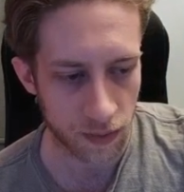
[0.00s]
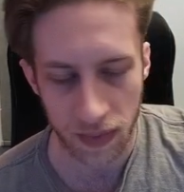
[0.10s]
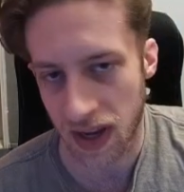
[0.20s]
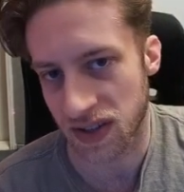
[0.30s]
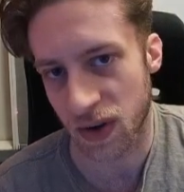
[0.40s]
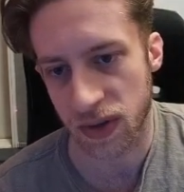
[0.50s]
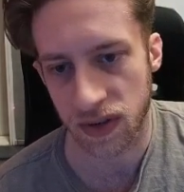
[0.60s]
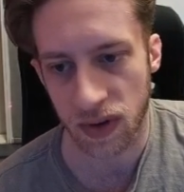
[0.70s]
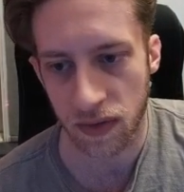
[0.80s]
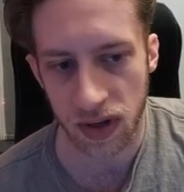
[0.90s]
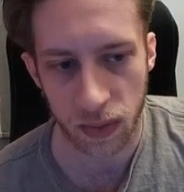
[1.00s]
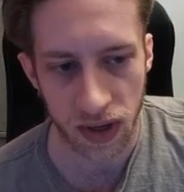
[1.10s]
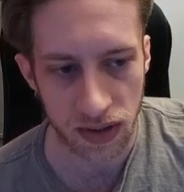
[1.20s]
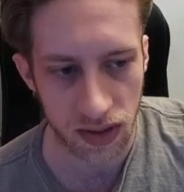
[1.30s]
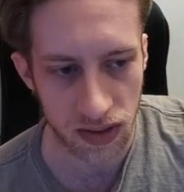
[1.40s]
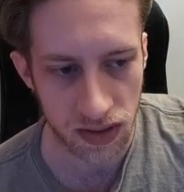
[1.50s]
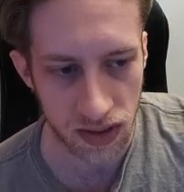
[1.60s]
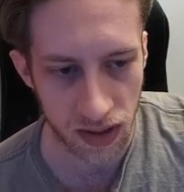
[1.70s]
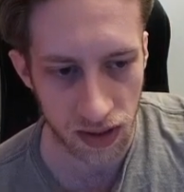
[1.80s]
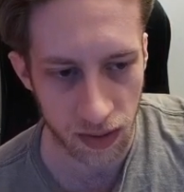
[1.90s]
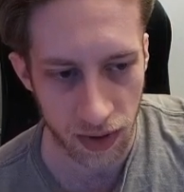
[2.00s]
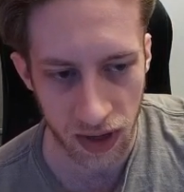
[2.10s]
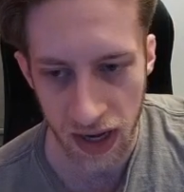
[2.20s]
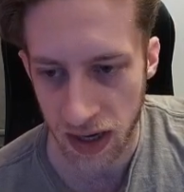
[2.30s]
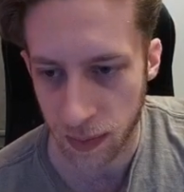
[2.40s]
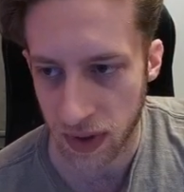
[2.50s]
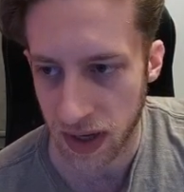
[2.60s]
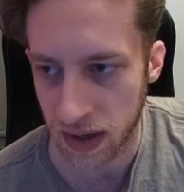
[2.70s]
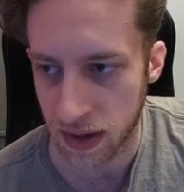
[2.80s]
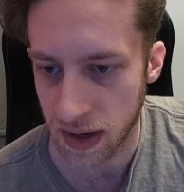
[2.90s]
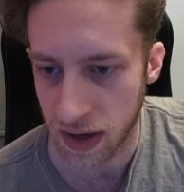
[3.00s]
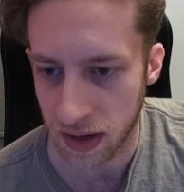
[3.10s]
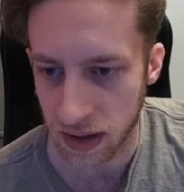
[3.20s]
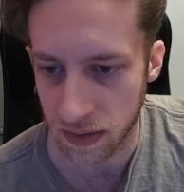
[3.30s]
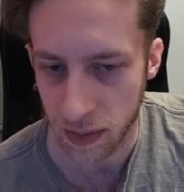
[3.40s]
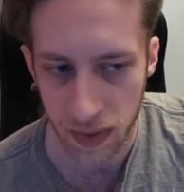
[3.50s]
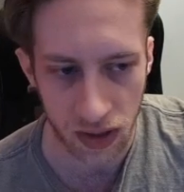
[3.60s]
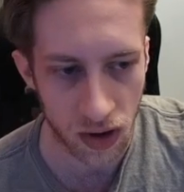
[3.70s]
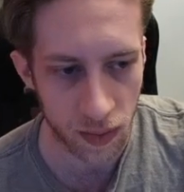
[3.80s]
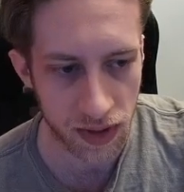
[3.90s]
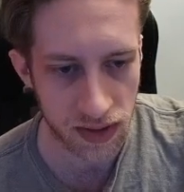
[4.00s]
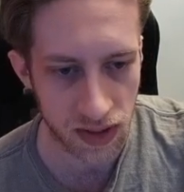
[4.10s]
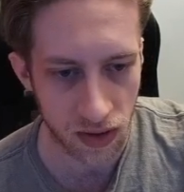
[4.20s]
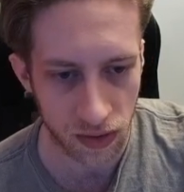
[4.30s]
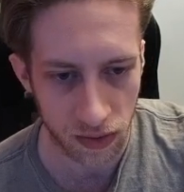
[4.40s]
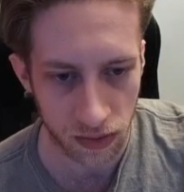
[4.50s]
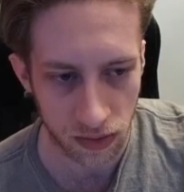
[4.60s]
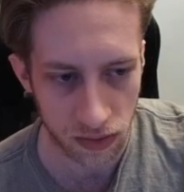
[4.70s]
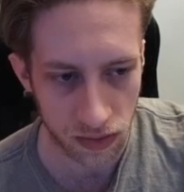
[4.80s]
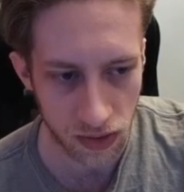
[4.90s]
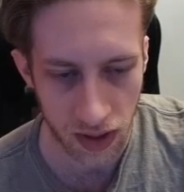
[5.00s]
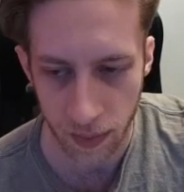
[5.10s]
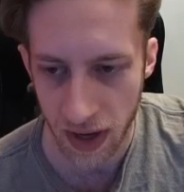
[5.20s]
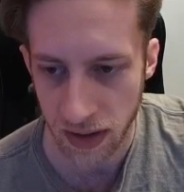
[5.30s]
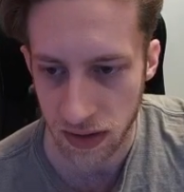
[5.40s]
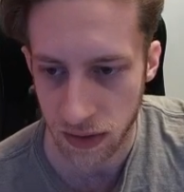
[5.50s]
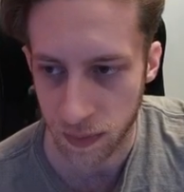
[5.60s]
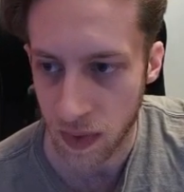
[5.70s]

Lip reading: As always, if you have any questions about a hand I played, leave them in the comments and I'll try and get back to you.